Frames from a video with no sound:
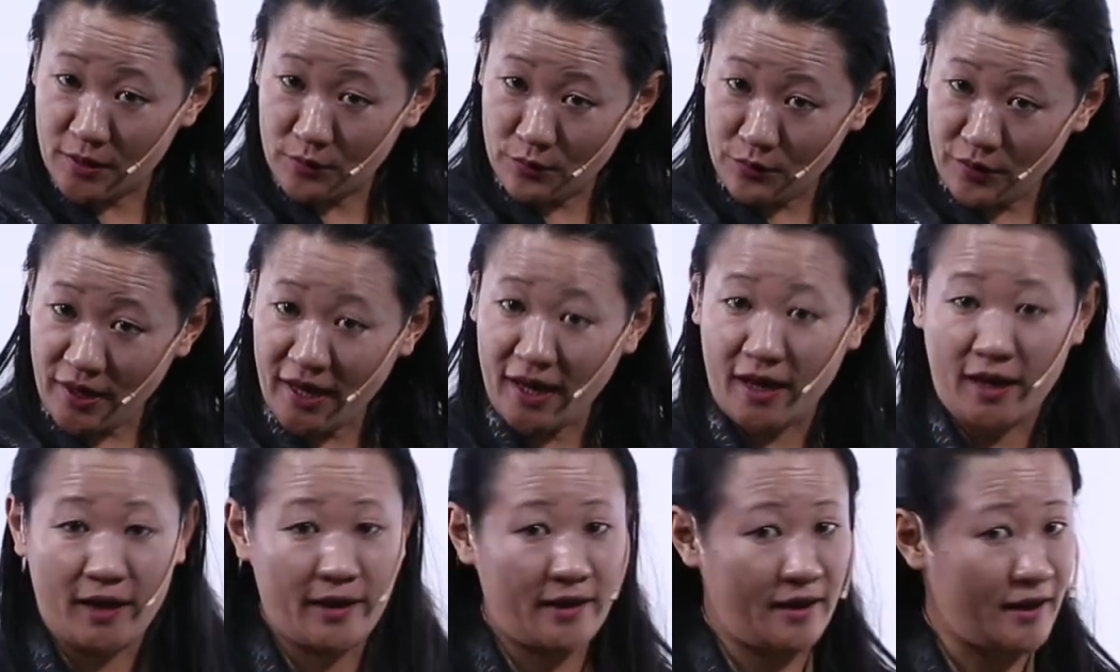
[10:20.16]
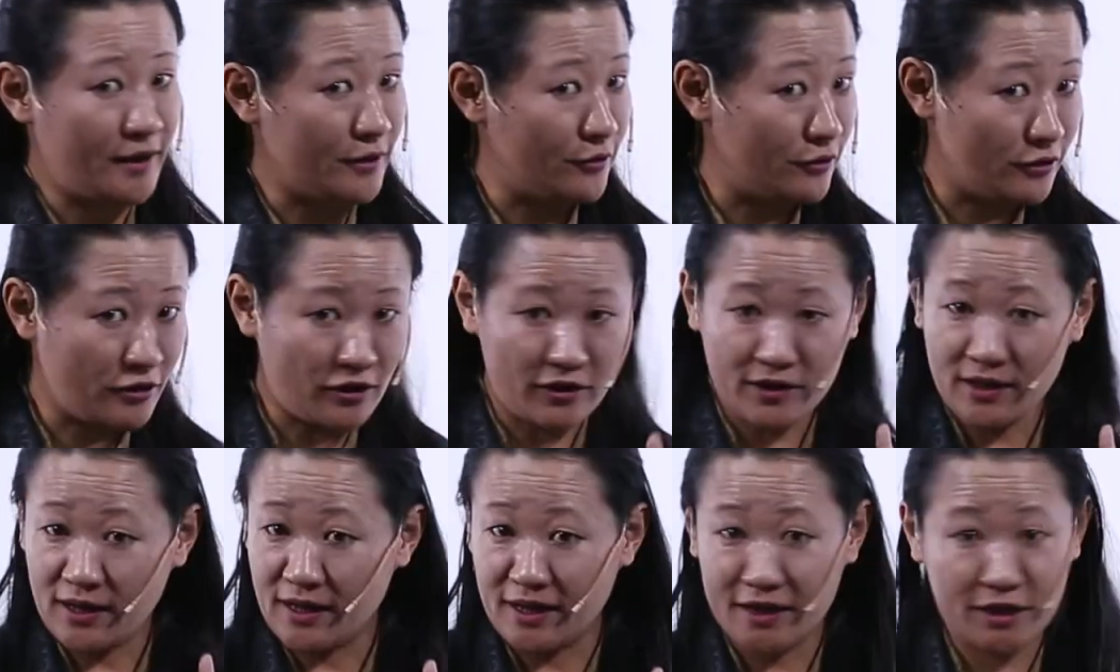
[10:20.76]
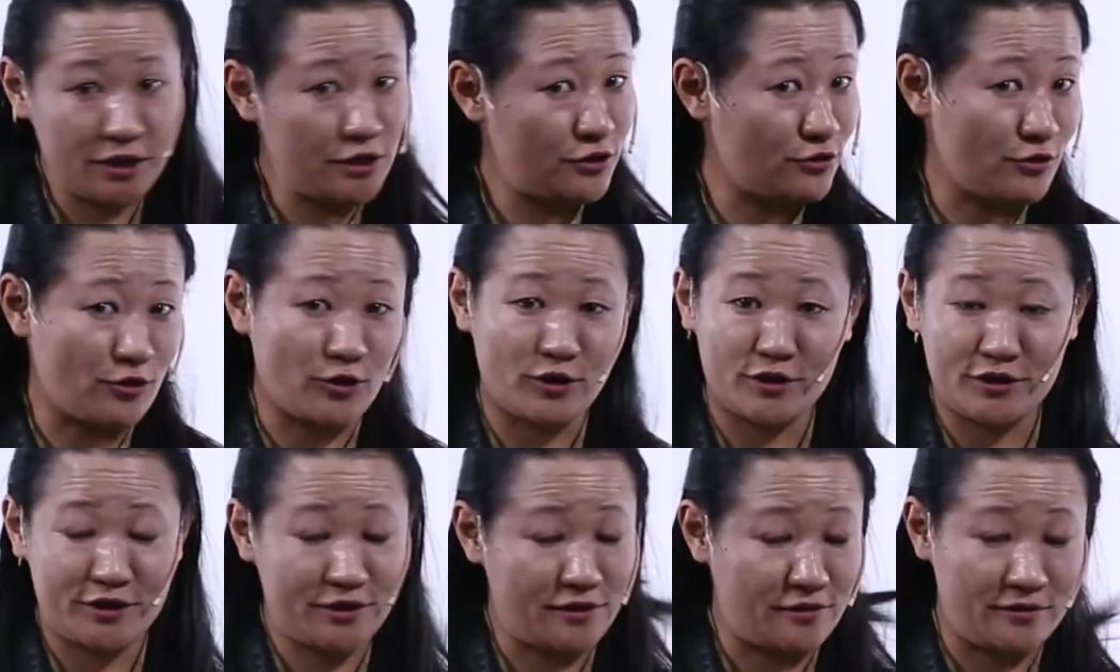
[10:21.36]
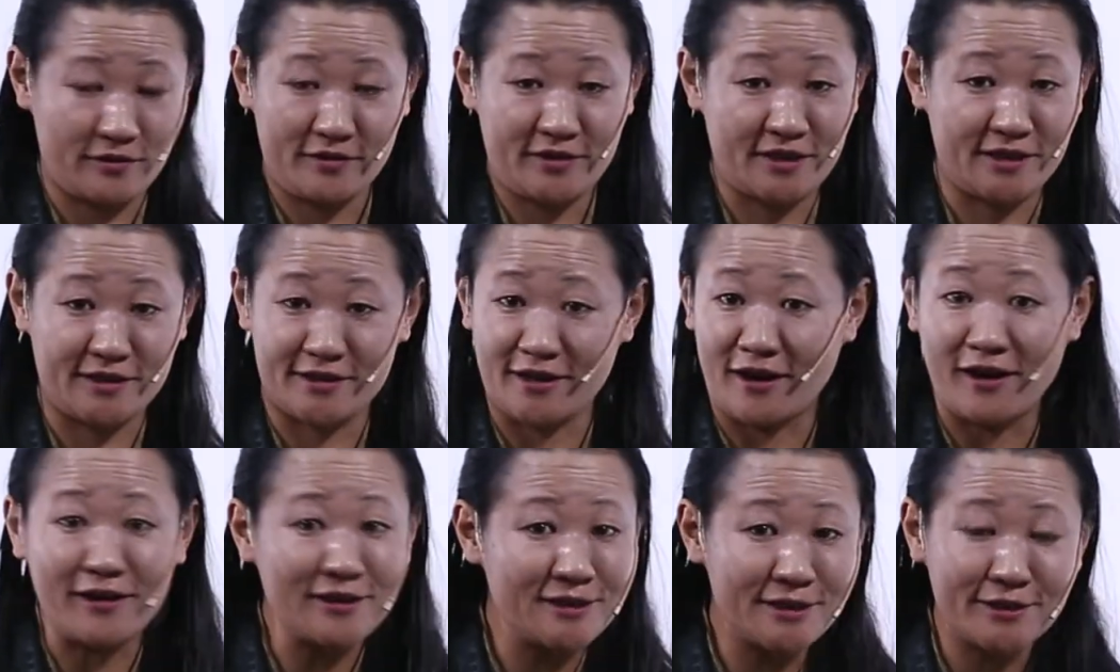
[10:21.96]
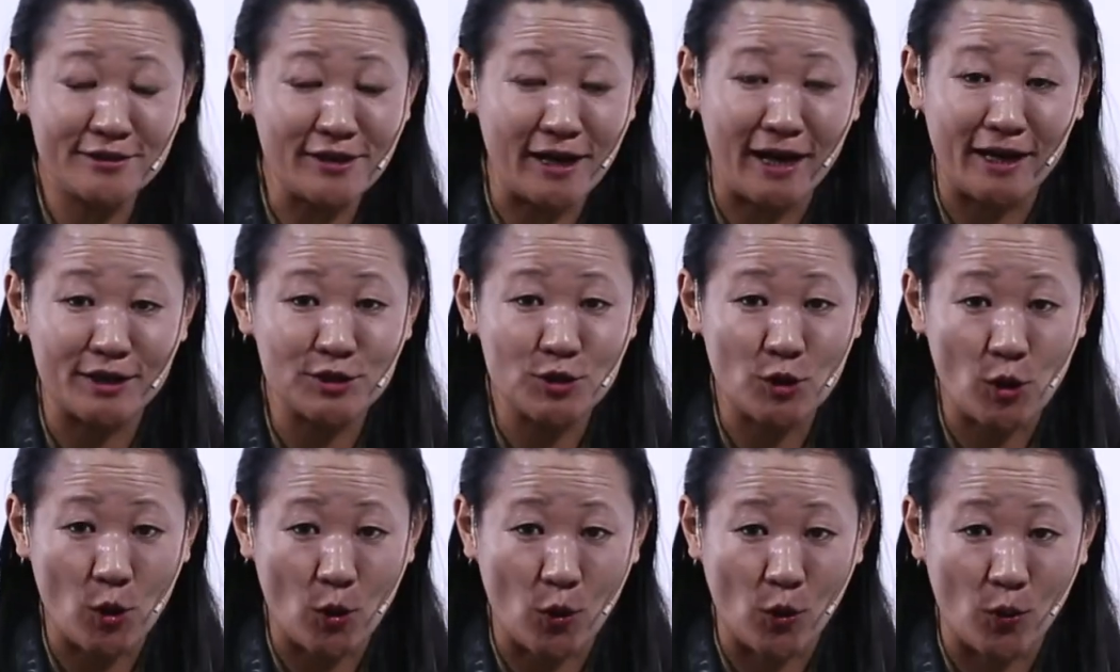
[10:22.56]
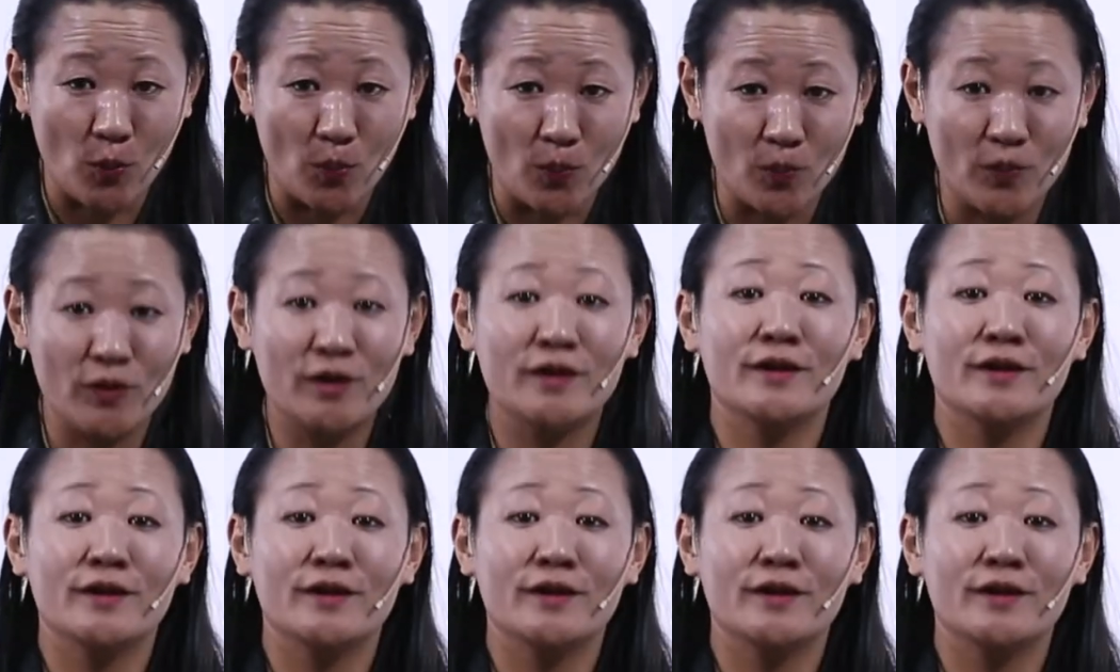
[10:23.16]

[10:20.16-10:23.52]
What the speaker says: away and not let it cause disaster at home?